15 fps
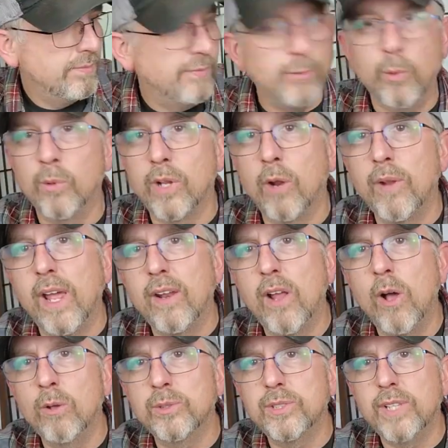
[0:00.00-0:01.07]
if you want to go down a
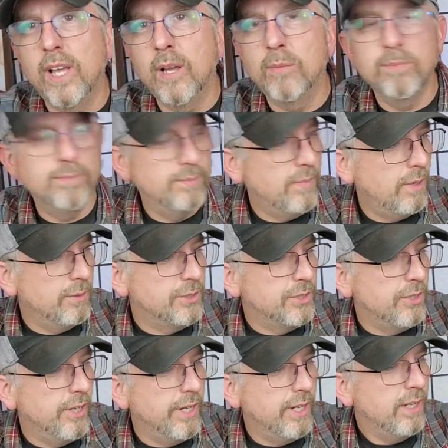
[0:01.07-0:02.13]
whole step on a
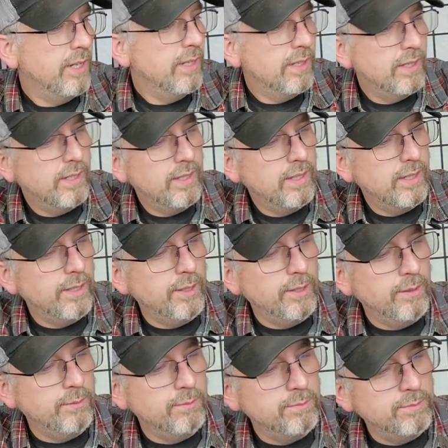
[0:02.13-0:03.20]
string,
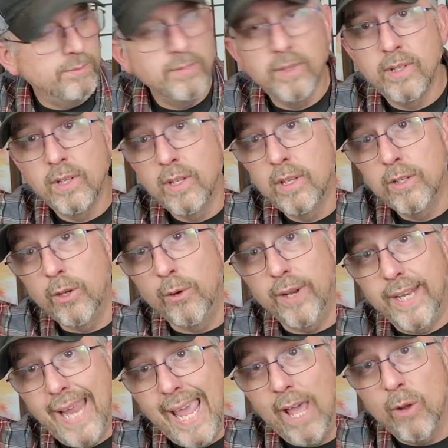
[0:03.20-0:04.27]
you turn
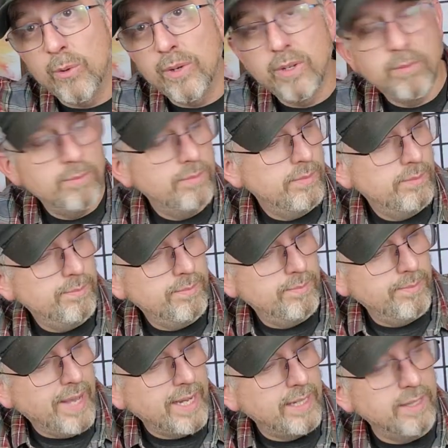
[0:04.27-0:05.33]
it down
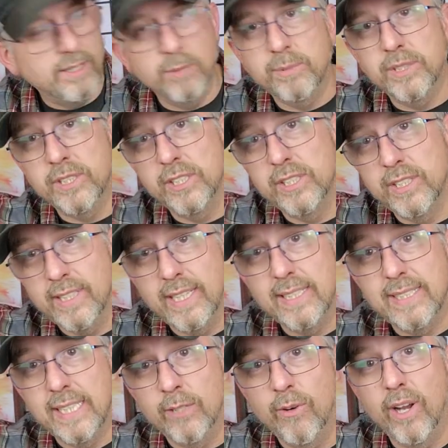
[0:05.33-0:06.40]
back into the position that
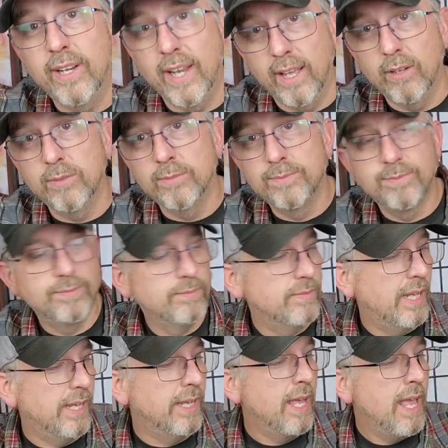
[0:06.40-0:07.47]
it's in right now.
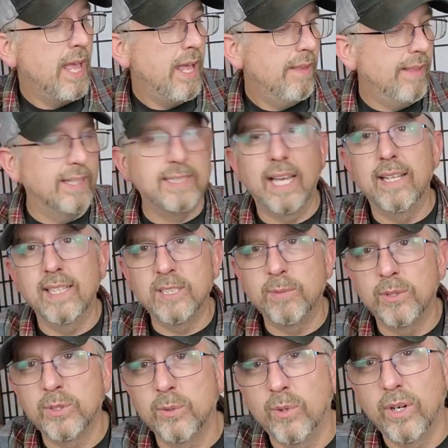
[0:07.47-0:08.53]
Like, that's how that's
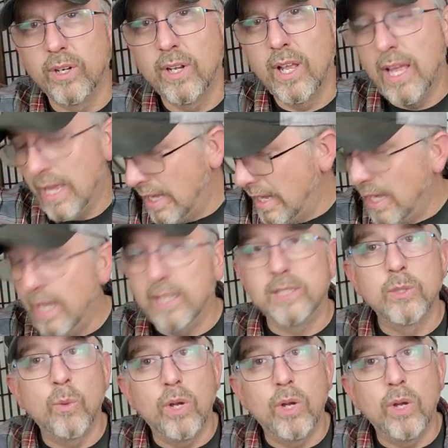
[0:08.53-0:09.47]
supposed to work. It's a